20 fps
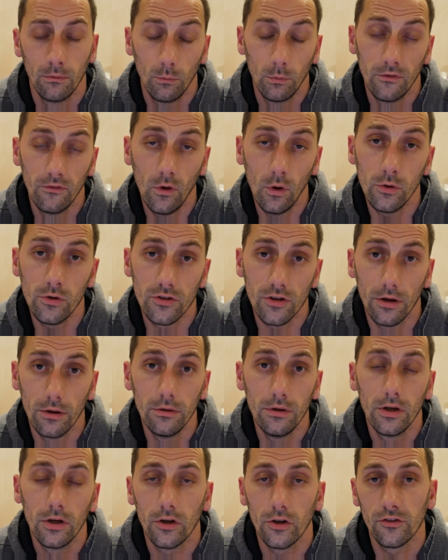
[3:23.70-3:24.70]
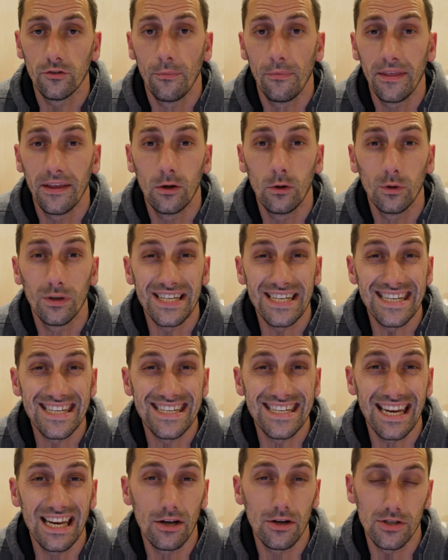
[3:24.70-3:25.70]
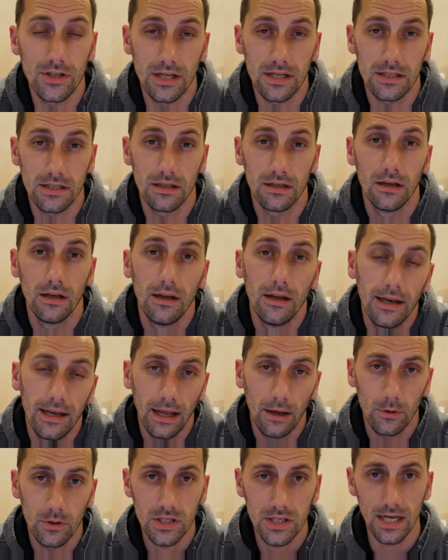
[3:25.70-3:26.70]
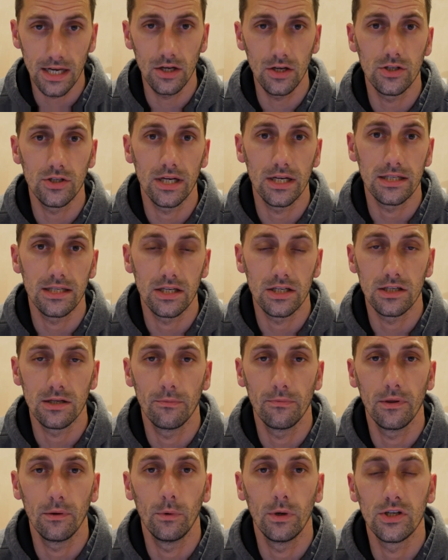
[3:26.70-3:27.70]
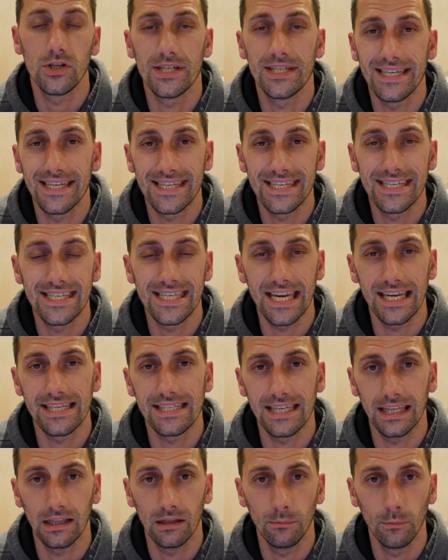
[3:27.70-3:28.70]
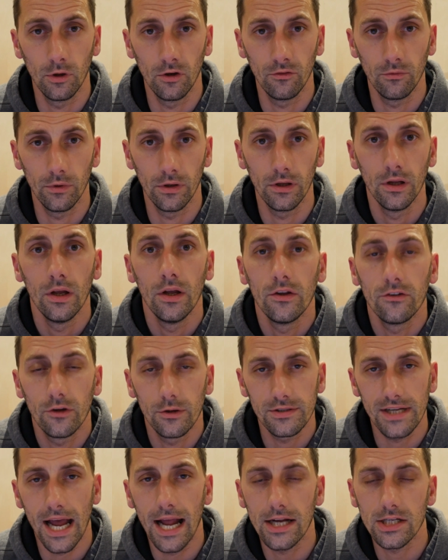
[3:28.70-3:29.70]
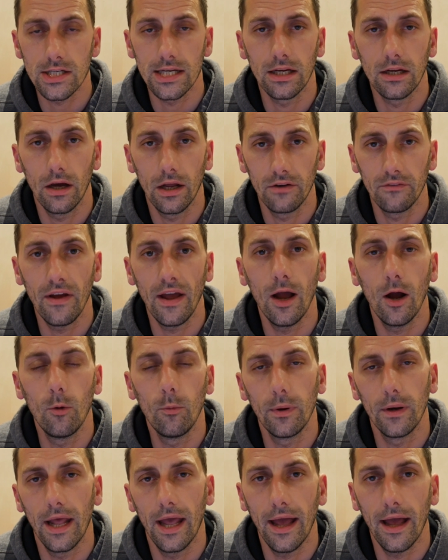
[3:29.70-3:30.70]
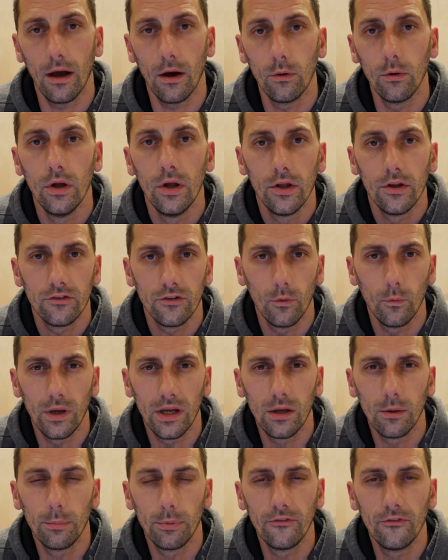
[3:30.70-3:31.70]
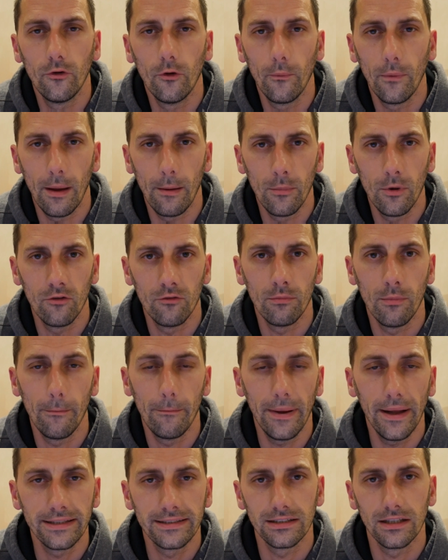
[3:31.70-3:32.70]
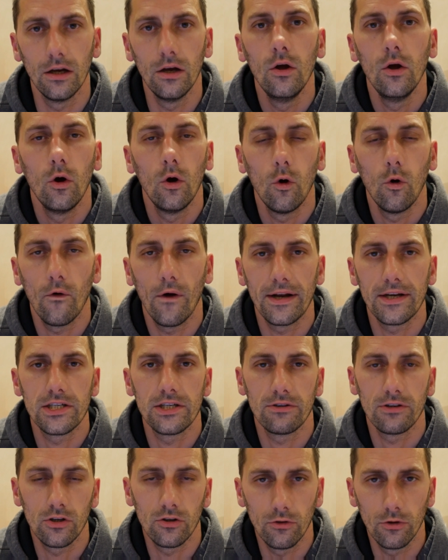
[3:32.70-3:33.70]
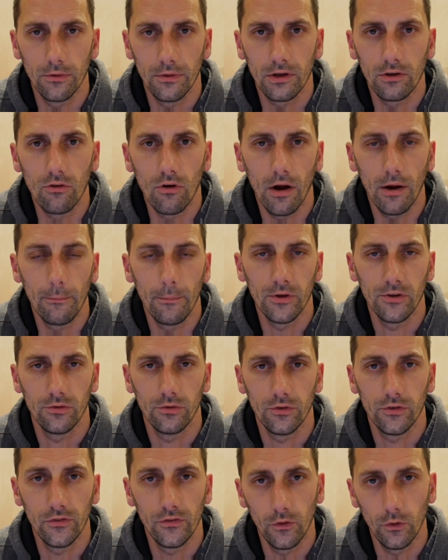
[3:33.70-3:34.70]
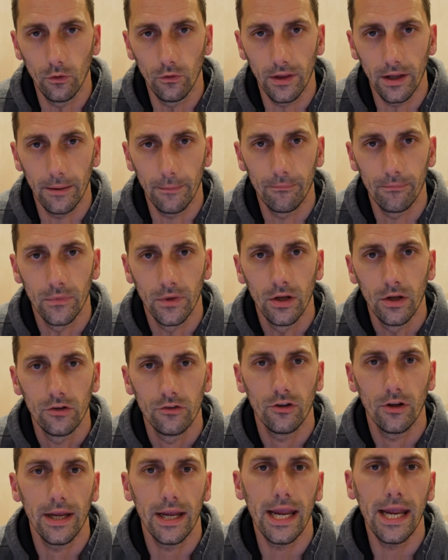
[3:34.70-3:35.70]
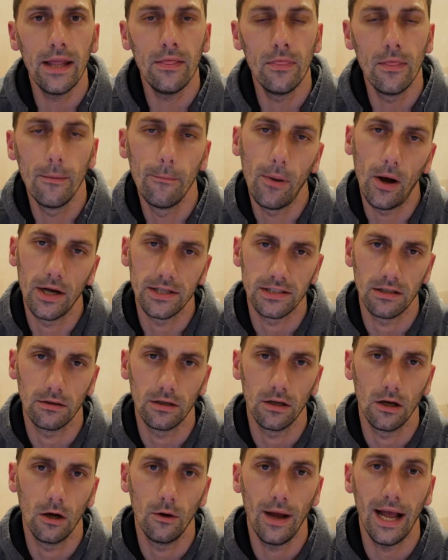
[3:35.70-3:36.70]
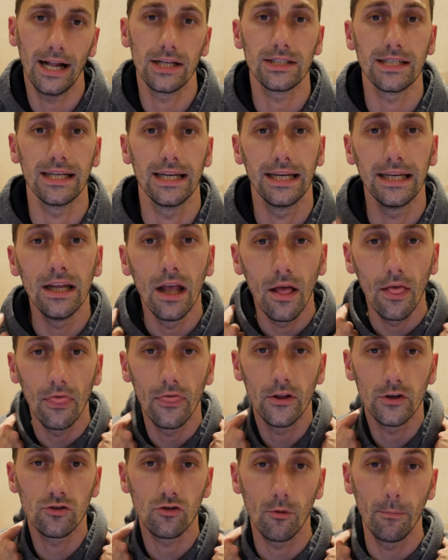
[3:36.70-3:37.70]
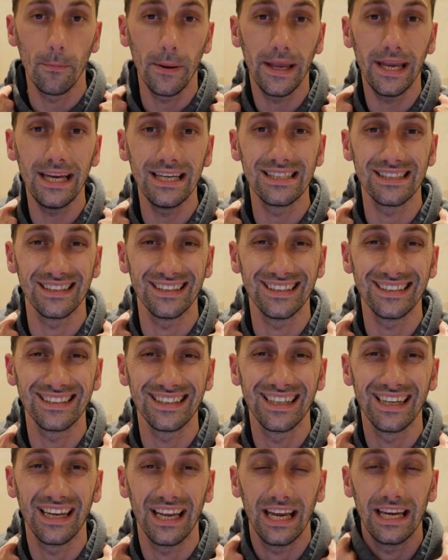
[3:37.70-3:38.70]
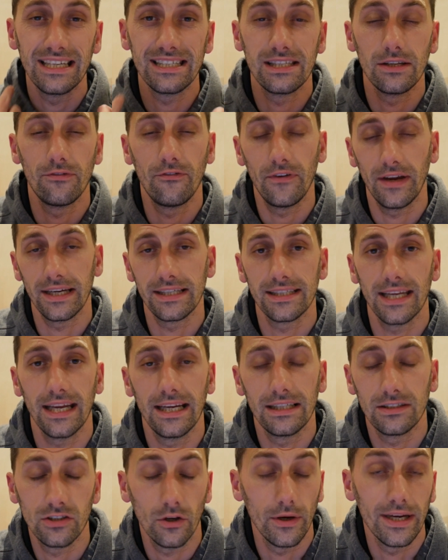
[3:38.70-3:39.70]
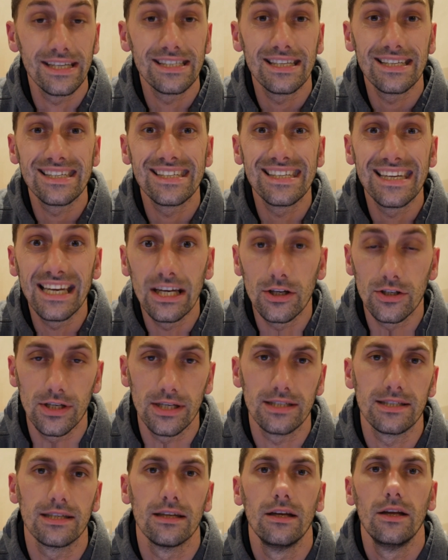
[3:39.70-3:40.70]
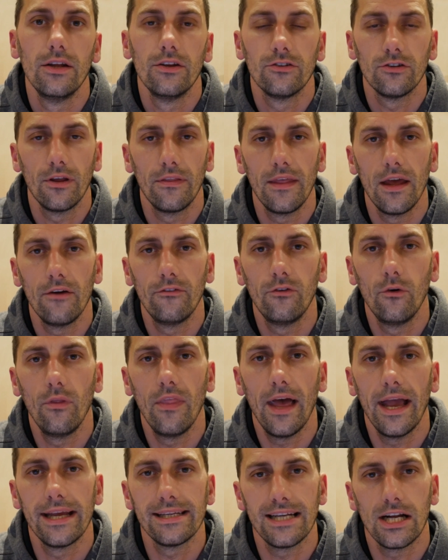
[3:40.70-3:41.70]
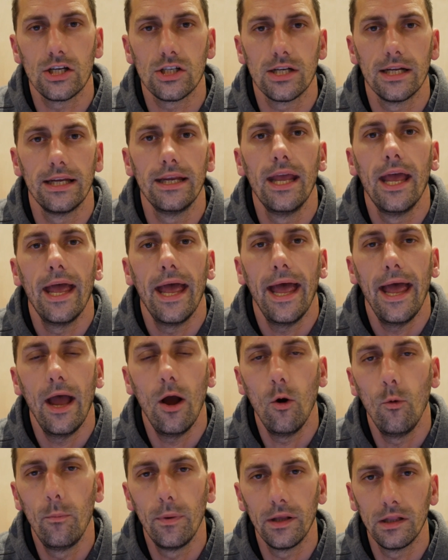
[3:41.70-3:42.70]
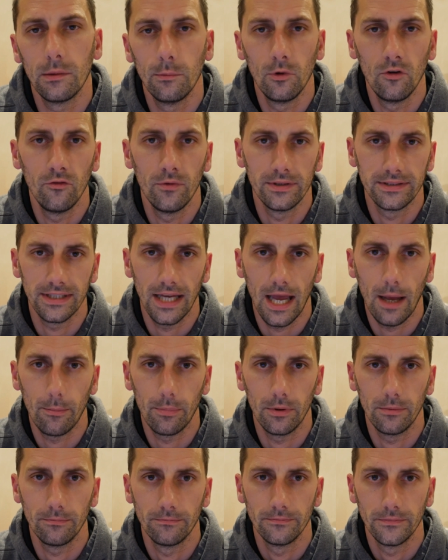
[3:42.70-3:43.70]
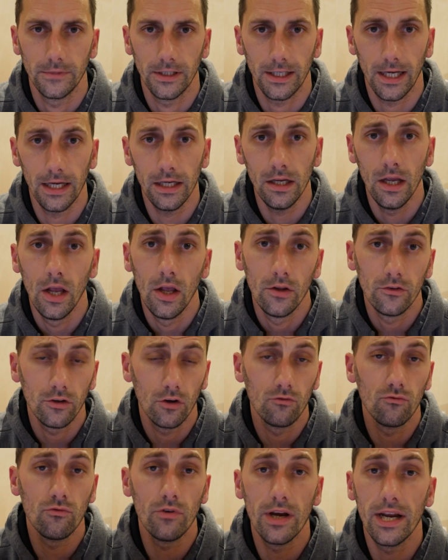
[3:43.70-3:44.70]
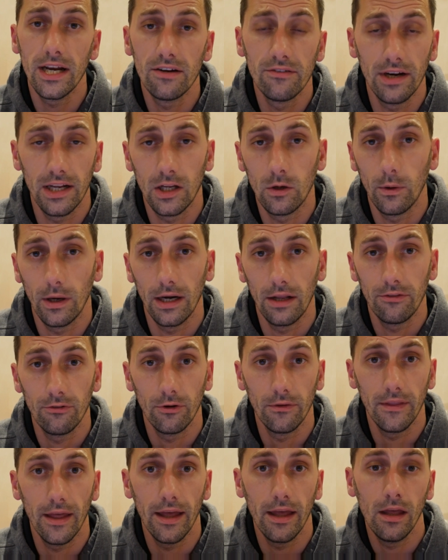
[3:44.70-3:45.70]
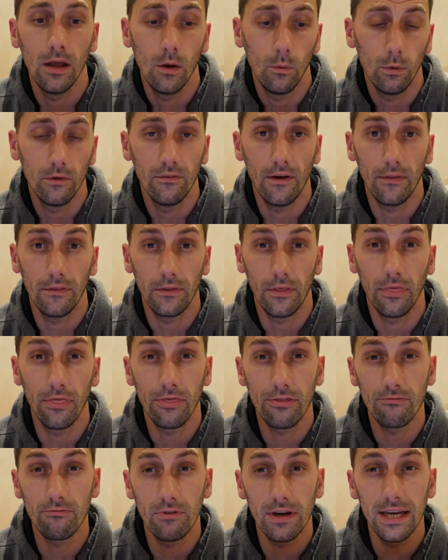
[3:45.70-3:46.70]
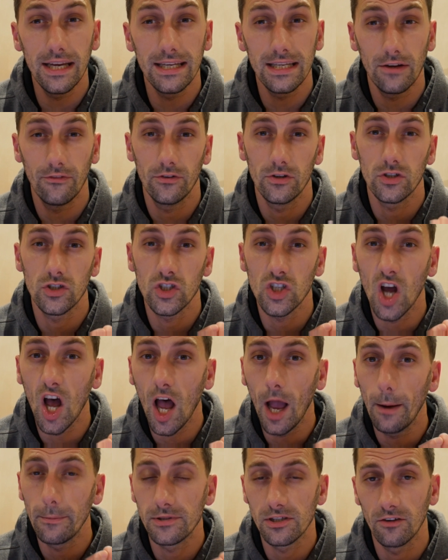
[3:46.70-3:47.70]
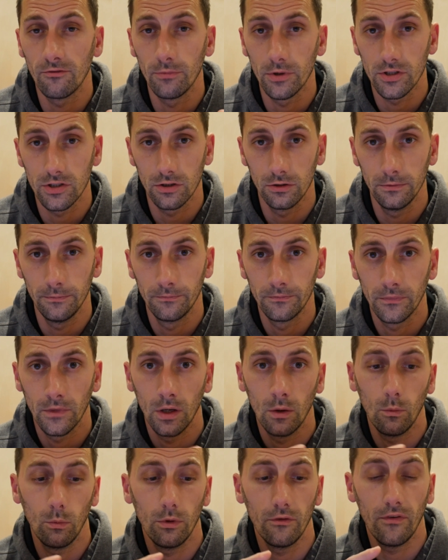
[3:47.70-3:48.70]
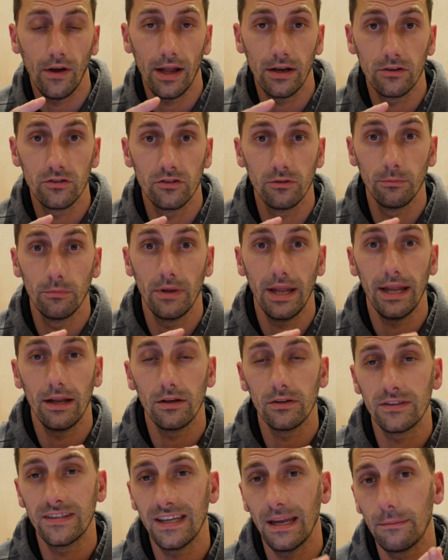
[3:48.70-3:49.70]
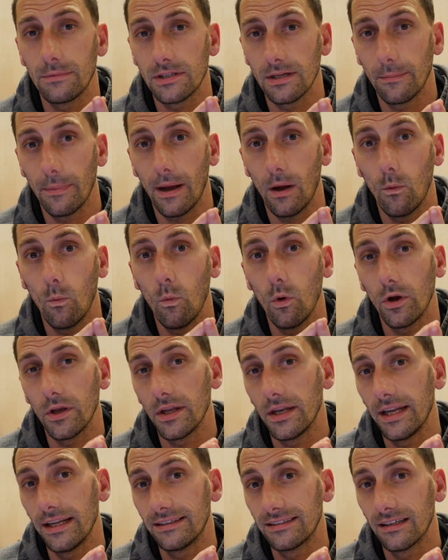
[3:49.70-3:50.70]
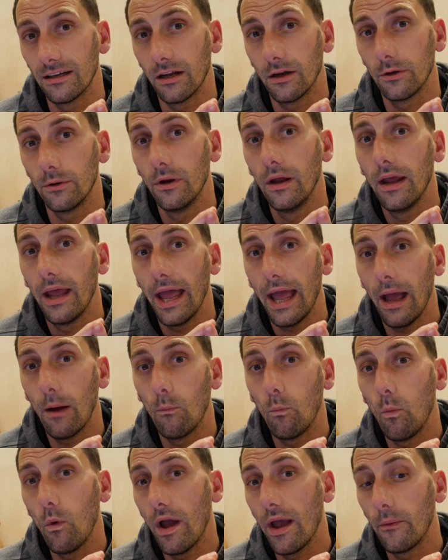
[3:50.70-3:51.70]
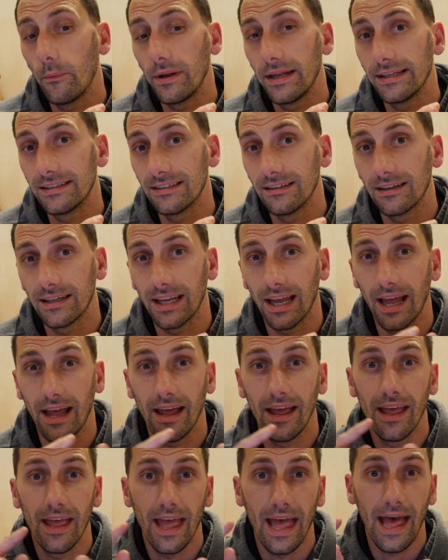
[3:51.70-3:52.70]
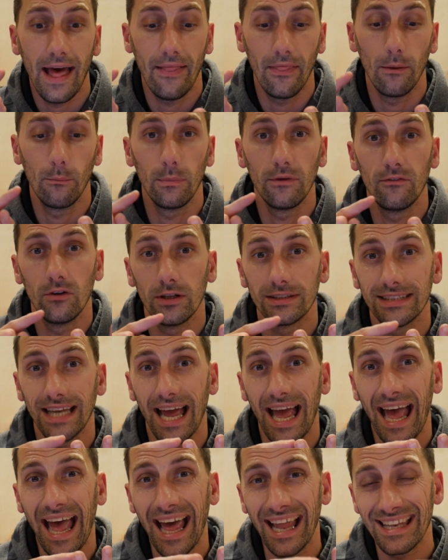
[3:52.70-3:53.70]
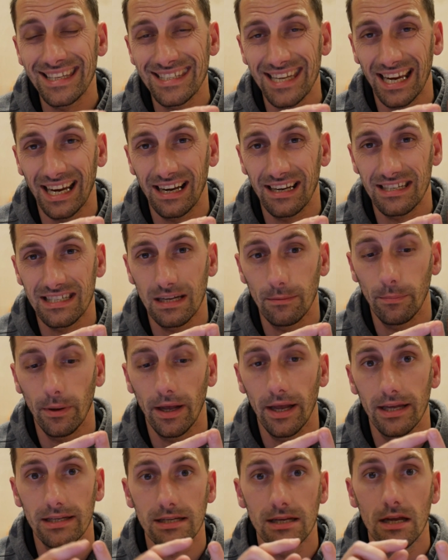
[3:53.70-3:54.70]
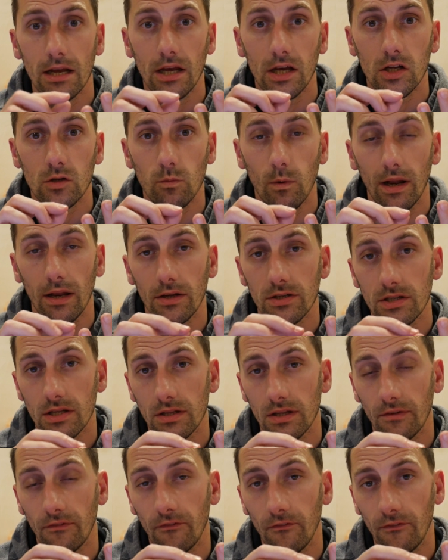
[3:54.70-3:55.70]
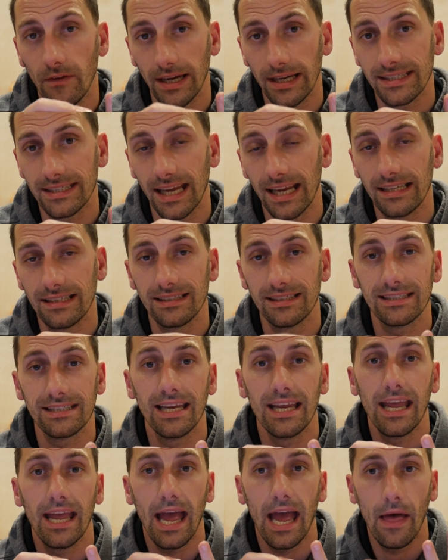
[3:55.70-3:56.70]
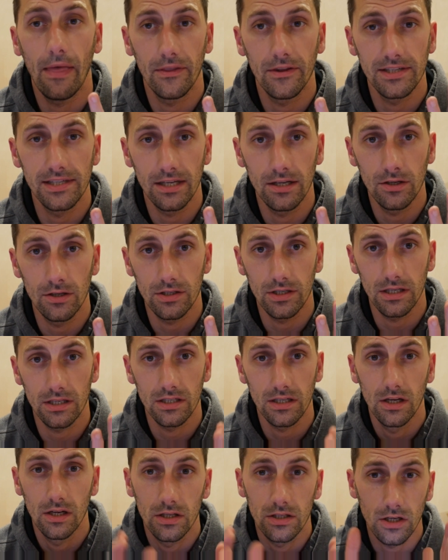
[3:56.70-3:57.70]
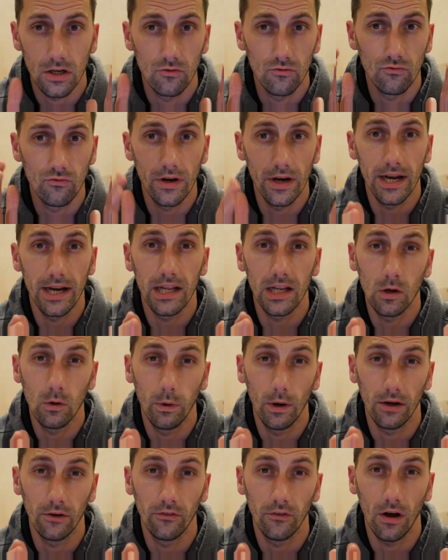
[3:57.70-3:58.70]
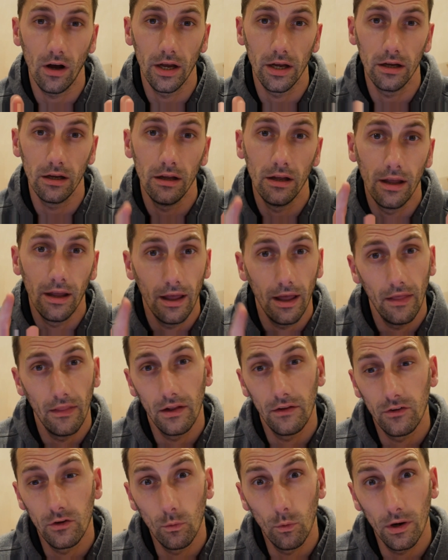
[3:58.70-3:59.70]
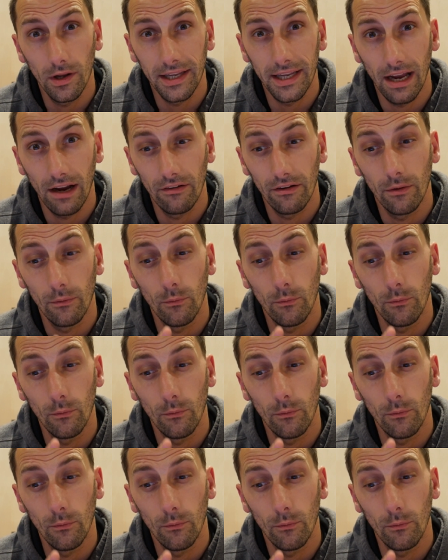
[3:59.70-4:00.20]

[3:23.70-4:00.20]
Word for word: We've also got something called a synergist. Now, a synergist is something which is assisting the movement. So it's actually kind of helping it out so we can perform that movement better or actually recruit the right muscles for that. So in the bicep curl, actually, the trapezius is the fixate, sorry, is the synergist. So therefore that is actually helping the movement to happen, okay? So really, really quickly through there, we've had the three different types of muscle. We've had some tips about what you need to know and where we need to look at. And then we've looked at antagonistic pairs as well as the fixators and the synergists. So really quick fire. And if you want to carry